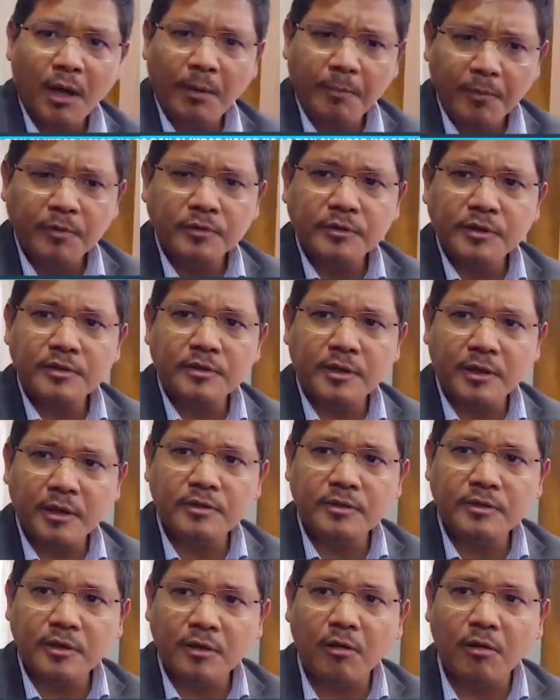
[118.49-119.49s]
Because
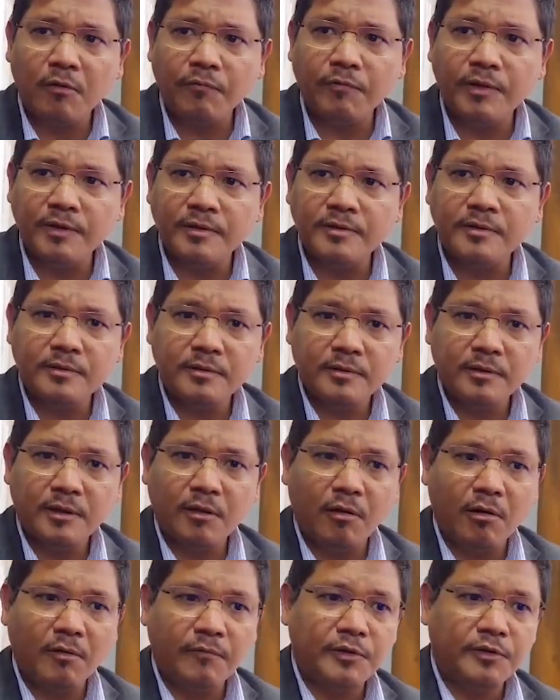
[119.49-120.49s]
it's a lot of things, there are
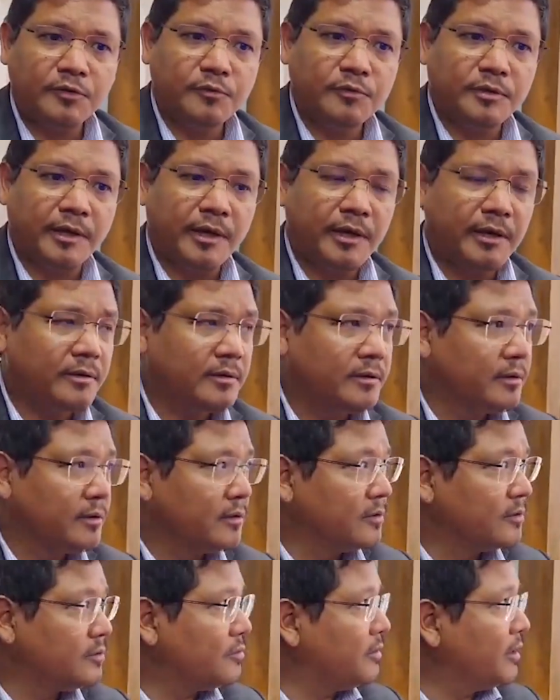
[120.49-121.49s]
a lot of issues there.
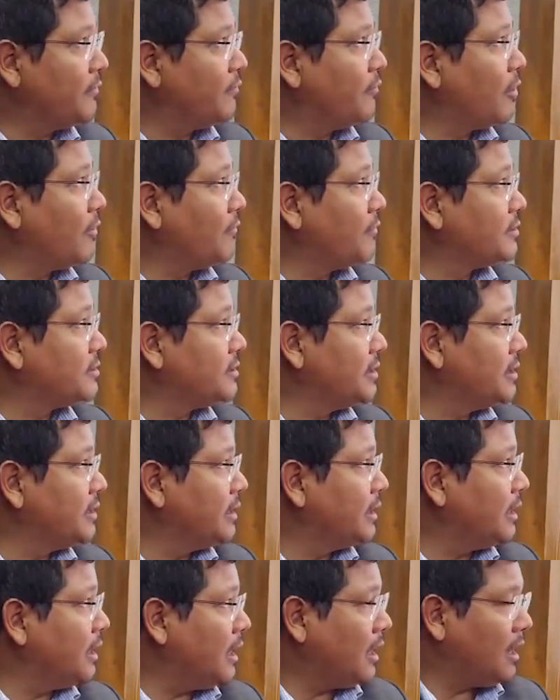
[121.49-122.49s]
So therefore, obviously,